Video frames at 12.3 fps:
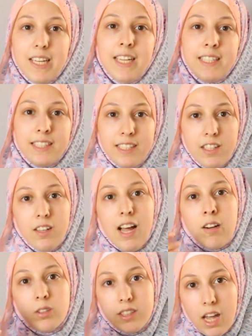it's still
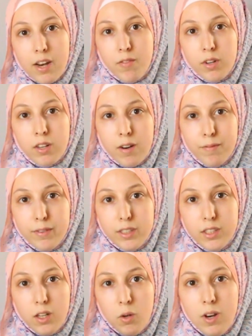outside of your
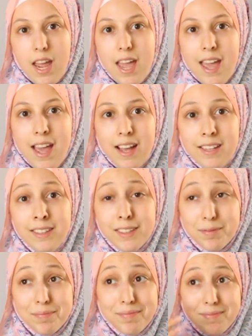comfort zone and